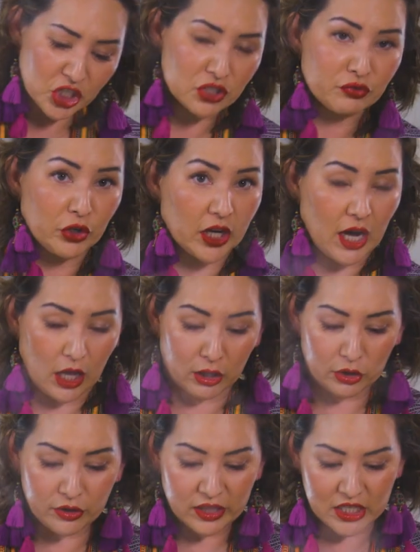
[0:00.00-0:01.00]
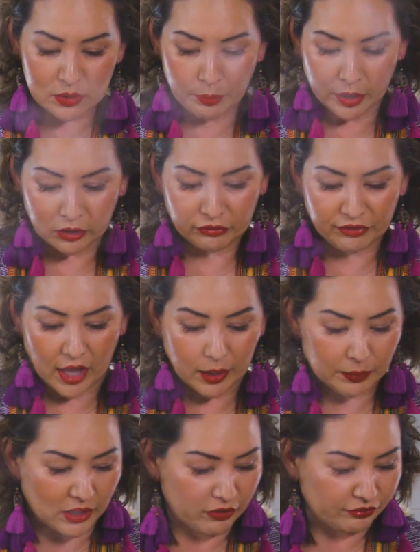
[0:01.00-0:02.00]
just for color. These butterfly
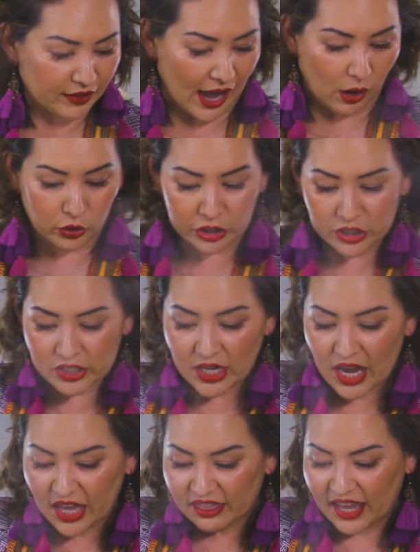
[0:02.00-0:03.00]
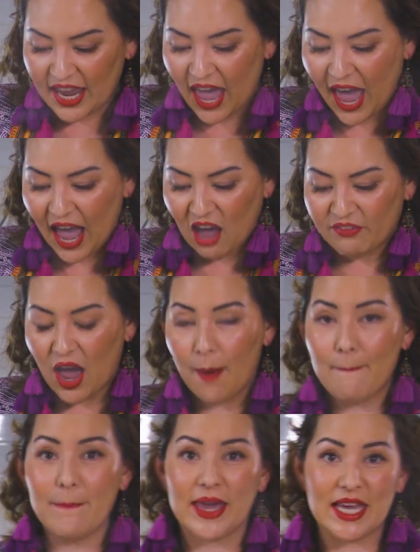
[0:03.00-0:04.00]
pea flowers, they have
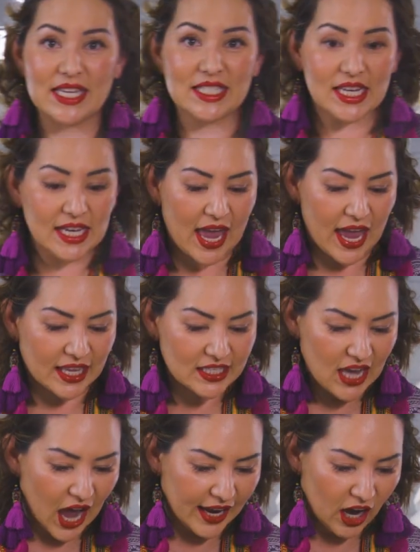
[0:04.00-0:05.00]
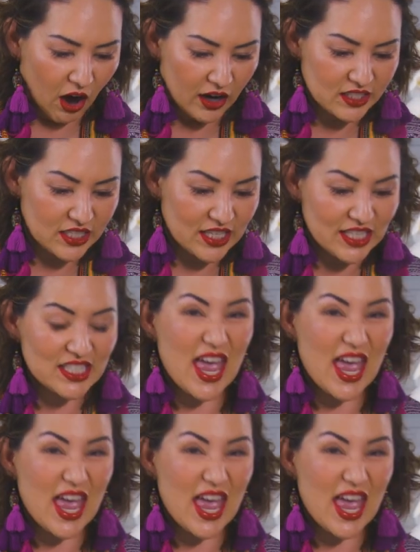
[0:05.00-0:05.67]
amazing antioxidants